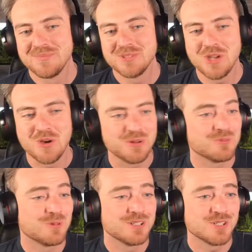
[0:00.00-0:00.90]
So
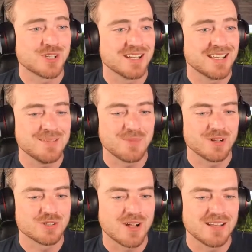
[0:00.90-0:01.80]
we're just going to keep
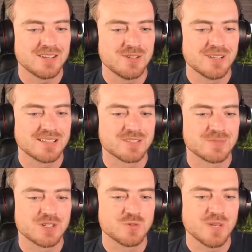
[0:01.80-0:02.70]
on trying to do this as
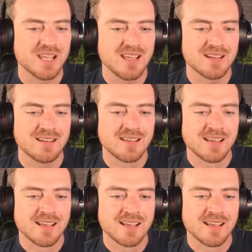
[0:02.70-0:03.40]
much as we can,